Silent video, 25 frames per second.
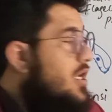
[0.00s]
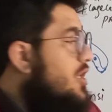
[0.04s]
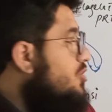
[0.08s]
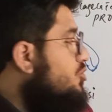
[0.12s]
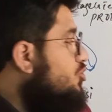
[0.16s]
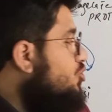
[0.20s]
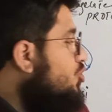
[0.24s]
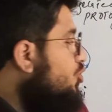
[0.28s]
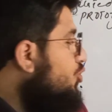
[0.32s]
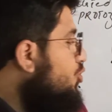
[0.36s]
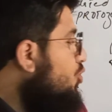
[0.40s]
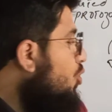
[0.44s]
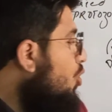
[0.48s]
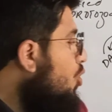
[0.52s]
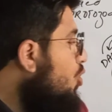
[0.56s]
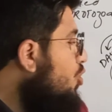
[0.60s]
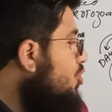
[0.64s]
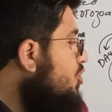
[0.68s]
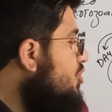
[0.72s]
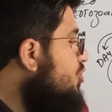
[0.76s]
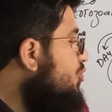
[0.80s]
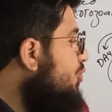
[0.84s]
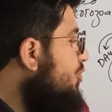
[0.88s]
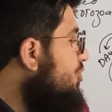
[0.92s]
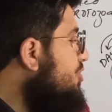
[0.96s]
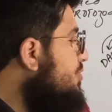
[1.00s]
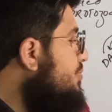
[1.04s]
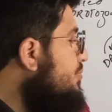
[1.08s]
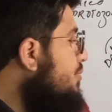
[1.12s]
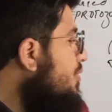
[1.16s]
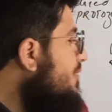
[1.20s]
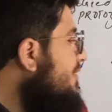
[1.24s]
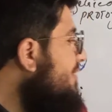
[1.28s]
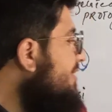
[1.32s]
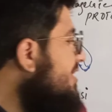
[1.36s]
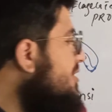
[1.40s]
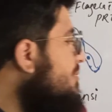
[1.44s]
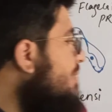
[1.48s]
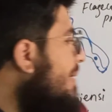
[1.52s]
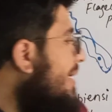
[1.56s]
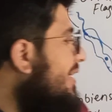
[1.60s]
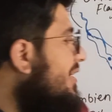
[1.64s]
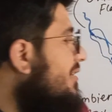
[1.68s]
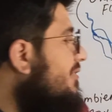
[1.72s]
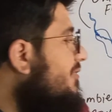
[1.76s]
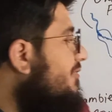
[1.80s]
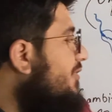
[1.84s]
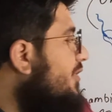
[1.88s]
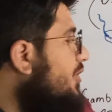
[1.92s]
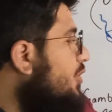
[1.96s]
So, those which move in the
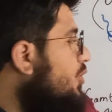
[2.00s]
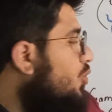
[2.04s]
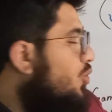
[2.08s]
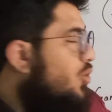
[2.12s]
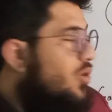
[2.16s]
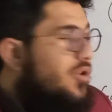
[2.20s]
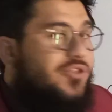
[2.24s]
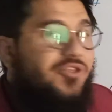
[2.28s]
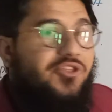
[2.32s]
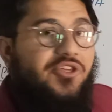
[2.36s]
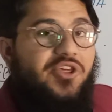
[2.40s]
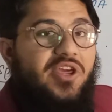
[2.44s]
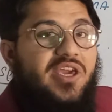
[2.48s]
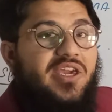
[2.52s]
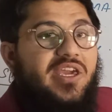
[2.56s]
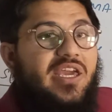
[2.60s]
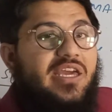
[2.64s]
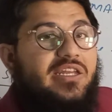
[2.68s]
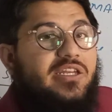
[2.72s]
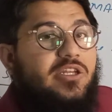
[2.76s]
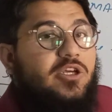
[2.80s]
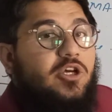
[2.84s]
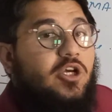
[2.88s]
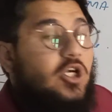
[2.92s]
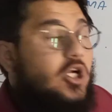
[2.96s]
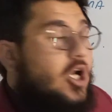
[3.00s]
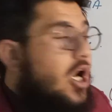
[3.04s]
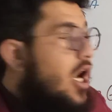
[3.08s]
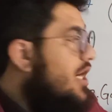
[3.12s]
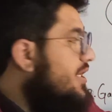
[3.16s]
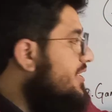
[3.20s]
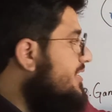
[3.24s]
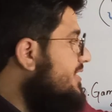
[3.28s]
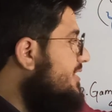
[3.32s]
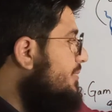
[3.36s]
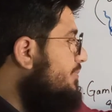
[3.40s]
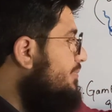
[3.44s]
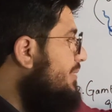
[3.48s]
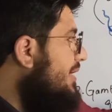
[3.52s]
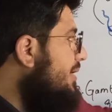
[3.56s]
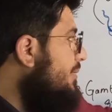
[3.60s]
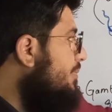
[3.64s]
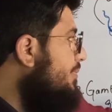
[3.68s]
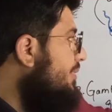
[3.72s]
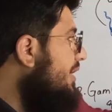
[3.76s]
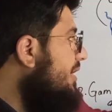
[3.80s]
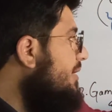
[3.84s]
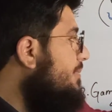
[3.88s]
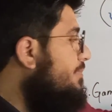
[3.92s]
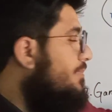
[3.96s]
spinal fluid, they can cross the
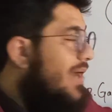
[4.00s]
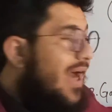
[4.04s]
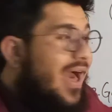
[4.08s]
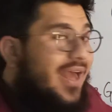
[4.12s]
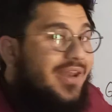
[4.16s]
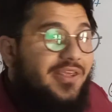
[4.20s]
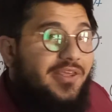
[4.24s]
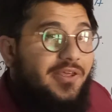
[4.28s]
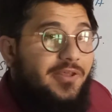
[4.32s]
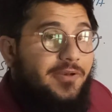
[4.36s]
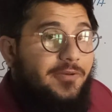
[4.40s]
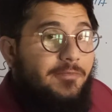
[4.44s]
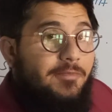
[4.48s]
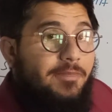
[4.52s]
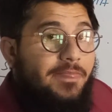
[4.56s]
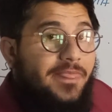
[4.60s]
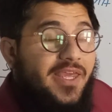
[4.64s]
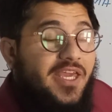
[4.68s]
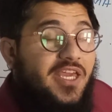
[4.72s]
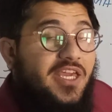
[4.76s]
blood-brain barrier.